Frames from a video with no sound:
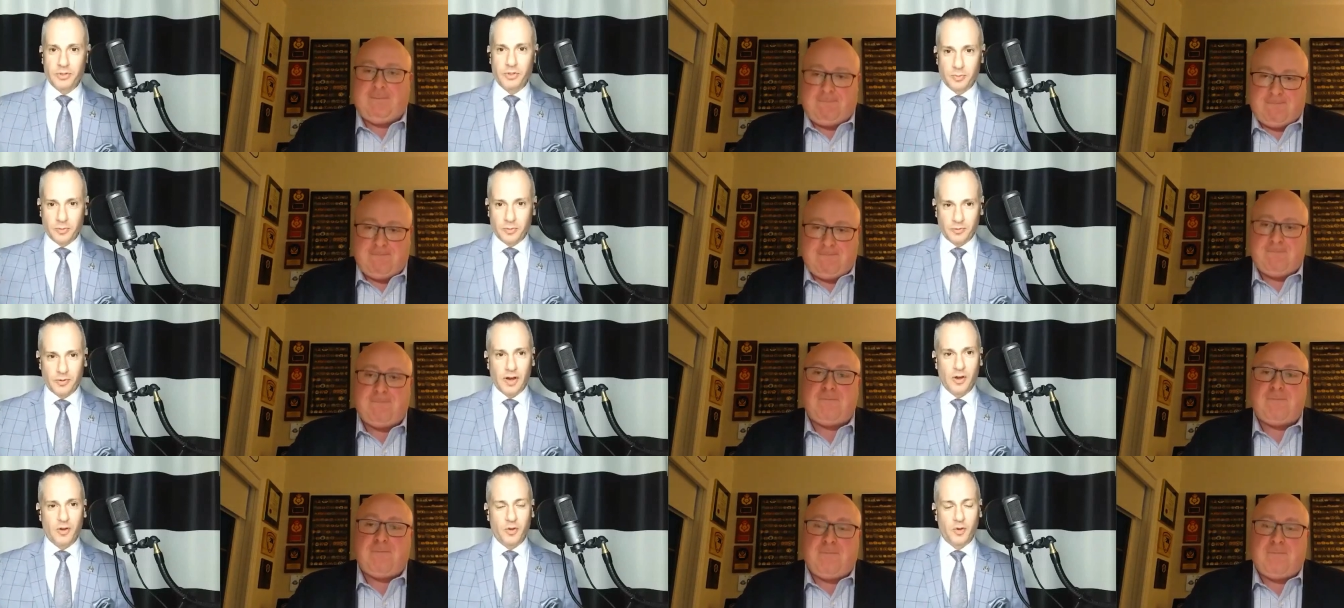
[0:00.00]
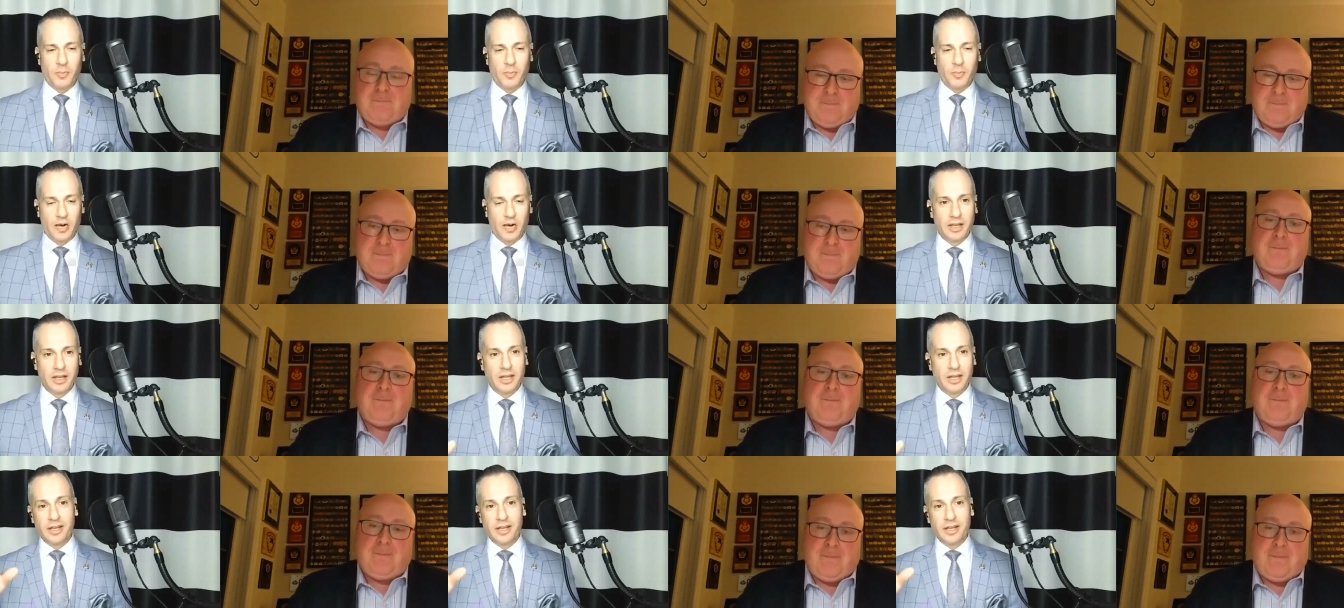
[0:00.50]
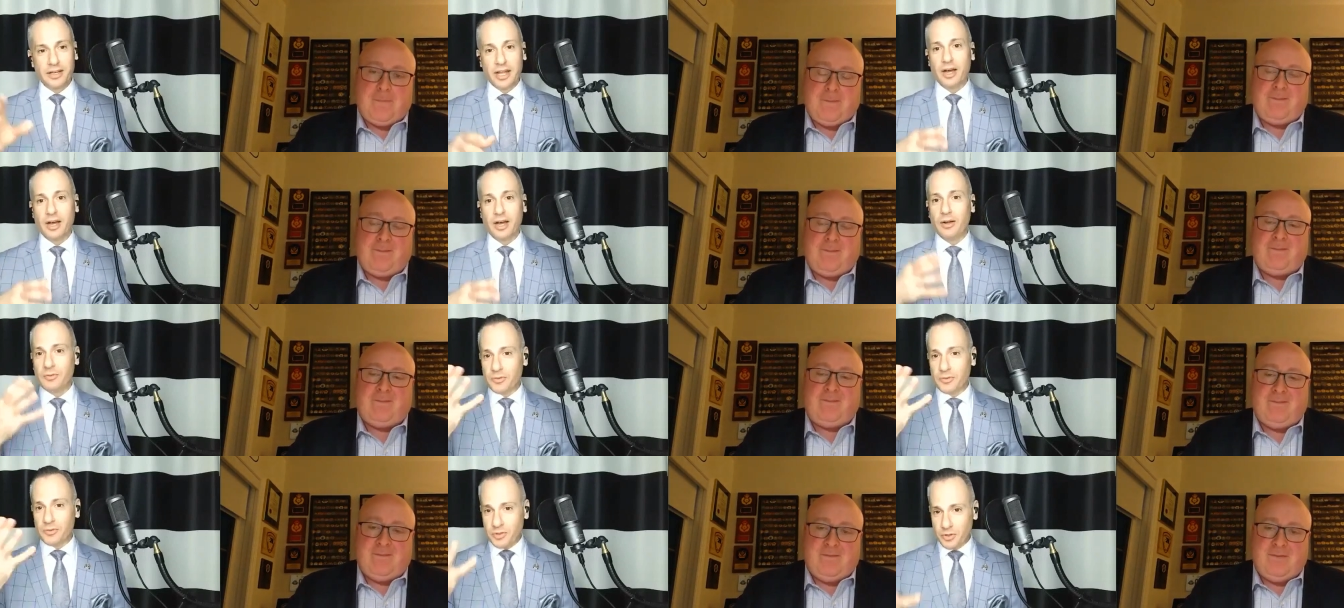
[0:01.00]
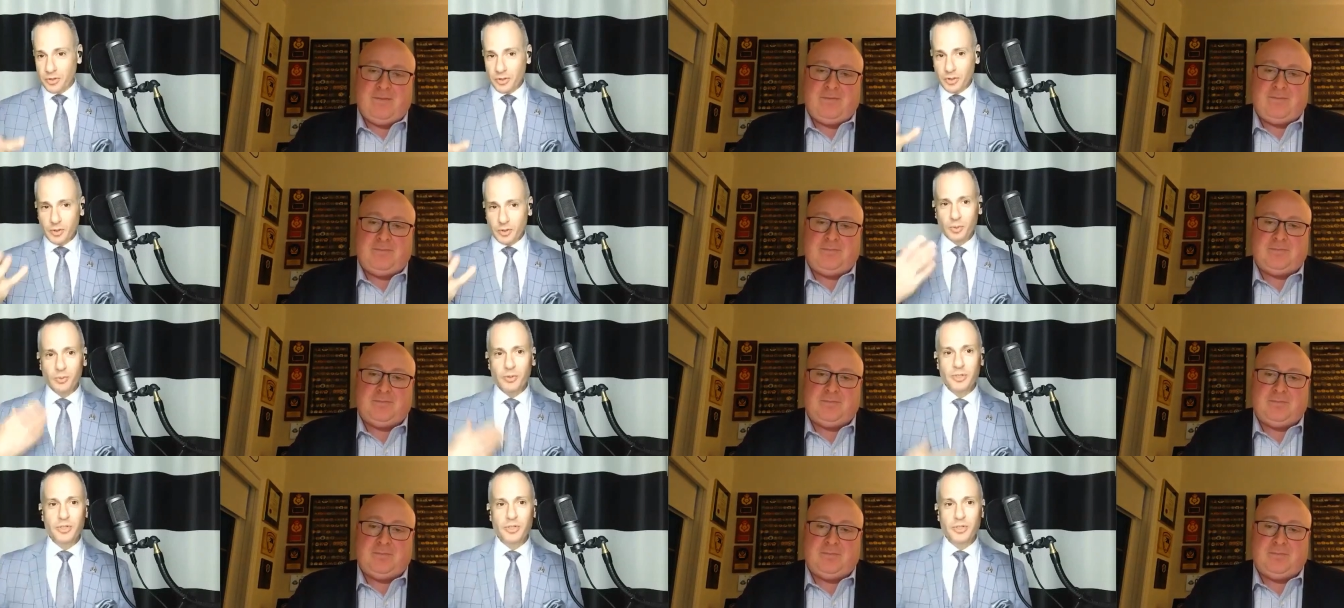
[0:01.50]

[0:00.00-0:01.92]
Speaker 1: of supervisory man? Now, to you,